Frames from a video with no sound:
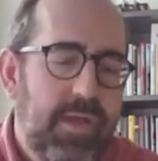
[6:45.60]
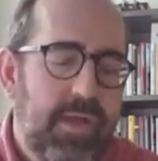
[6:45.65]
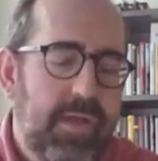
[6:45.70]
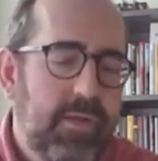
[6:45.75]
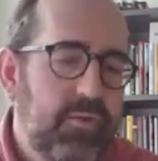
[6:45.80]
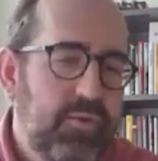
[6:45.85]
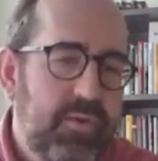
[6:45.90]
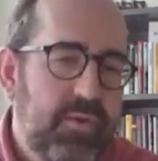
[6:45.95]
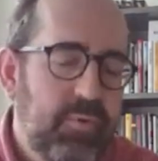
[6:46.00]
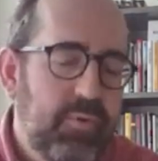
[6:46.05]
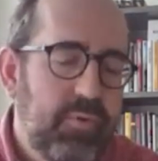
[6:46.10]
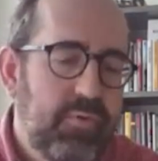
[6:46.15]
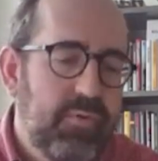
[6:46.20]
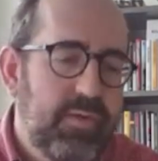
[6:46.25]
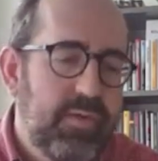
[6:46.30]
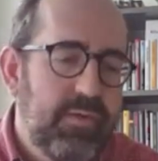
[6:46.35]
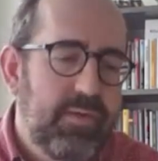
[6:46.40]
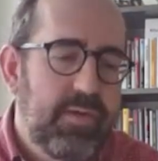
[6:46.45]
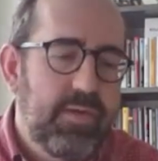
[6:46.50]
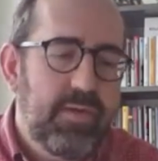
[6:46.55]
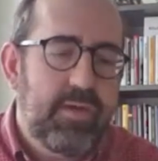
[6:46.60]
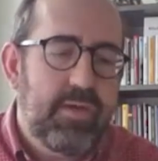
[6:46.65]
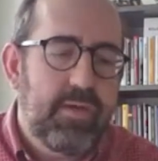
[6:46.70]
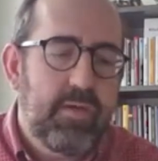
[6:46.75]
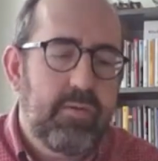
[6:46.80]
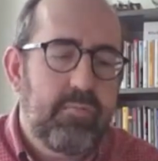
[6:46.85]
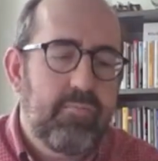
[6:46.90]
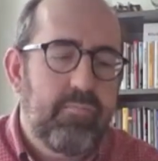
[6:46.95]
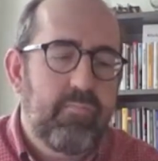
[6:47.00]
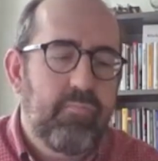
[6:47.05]
energy producing
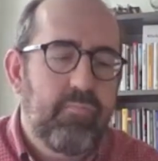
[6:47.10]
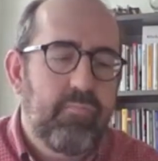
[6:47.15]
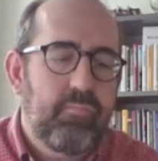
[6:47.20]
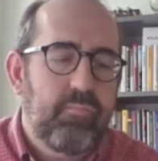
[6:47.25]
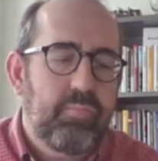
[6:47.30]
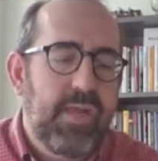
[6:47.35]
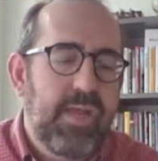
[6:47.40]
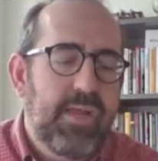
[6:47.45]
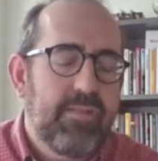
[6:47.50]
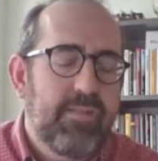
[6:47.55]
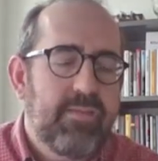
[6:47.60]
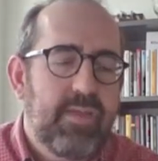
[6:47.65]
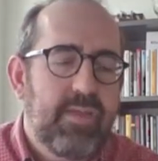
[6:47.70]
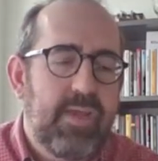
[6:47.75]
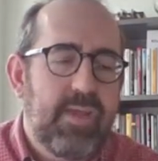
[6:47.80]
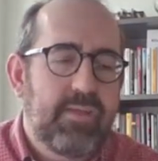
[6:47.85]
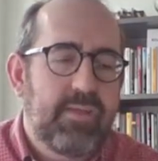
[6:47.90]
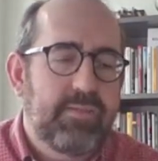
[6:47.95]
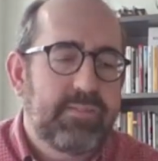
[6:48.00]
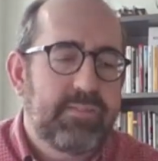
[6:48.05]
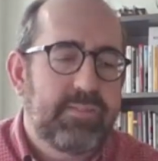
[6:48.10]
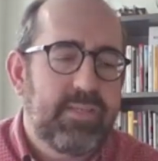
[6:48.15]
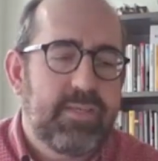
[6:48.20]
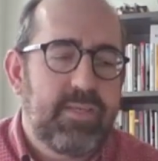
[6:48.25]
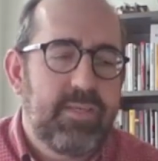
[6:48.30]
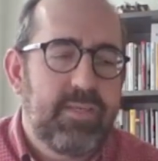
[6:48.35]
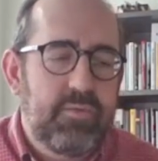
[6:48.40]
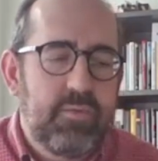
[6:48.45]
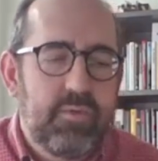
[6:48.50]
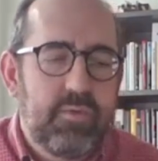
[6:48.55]
uh, plants and
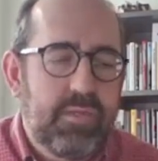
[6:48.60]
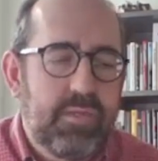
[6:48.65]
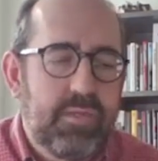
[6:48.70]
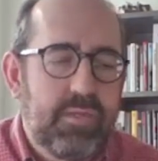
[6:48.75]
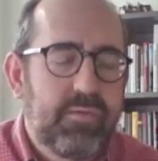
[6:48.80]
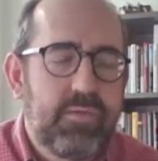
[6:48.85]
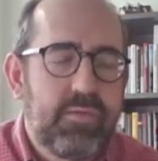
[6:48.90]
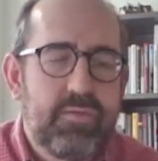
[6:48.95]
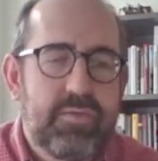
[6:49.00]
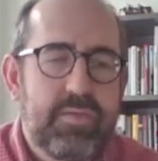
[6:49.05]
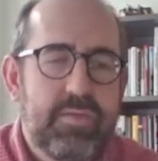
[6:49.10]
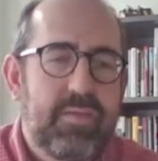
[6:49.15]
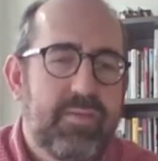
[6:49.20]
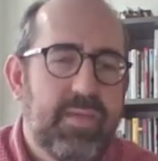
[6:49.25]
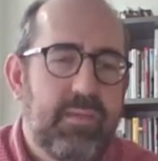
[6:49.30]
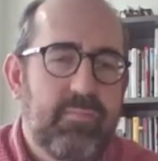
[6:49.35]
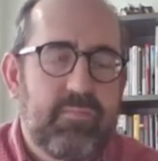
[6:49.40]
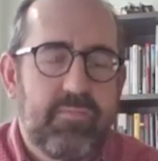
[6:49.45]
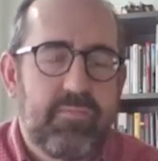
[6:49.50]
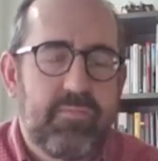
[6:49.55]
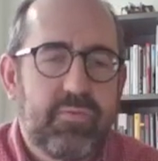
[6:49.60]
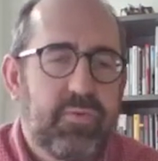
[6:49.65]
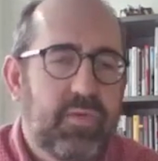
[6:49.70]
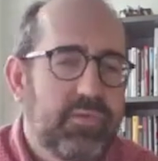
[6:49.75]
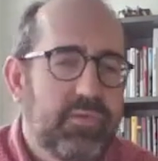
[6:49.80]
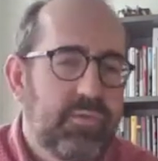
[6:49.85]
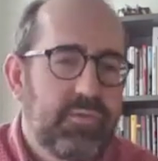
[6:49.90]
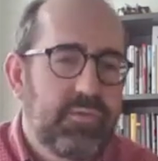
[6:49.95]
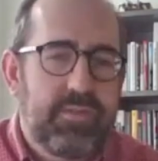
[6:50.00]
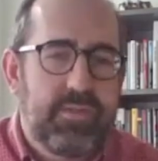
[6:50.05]
stick in nuclear using the same infrastructure,